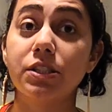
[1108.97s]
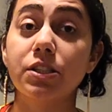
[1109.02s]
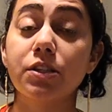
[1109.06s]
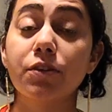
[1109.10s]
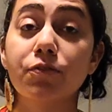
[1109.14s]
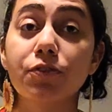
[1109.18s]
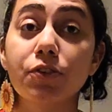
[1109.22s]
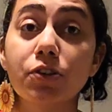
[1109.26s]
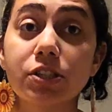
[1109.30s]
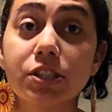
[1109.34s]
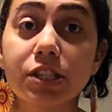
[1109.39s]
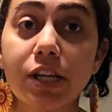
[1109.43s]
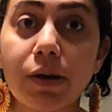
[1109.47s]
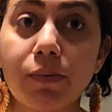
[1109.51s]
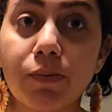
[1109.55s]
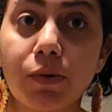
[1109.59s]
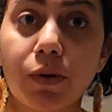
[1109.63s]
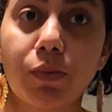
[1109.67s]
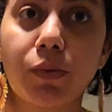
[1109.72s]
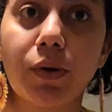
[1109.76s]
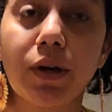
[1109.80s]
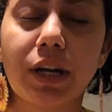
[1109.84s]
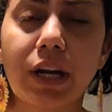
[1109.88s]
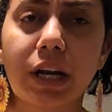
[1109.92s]
oh. the first time we
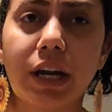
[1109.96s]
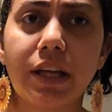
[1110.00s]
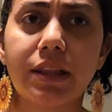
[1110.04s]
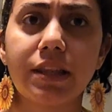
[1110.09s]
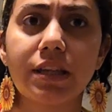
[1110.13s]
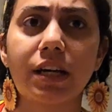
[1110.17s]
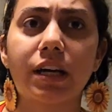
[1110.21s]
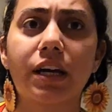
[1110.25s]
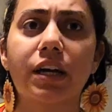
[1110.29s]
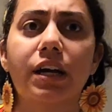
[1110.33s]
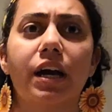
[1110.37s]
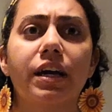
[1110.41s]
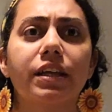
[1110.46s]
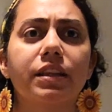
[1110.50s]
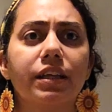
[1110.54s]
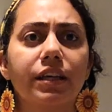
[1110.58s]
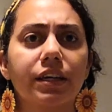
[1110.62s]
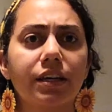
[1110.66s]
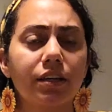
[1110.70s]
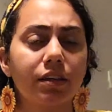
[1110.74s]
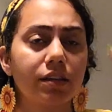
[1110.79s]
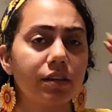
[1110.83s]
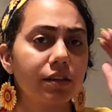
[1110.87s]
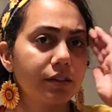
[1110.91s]
went in, I think I had
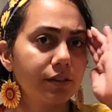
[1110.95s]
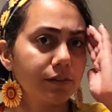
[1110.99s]
like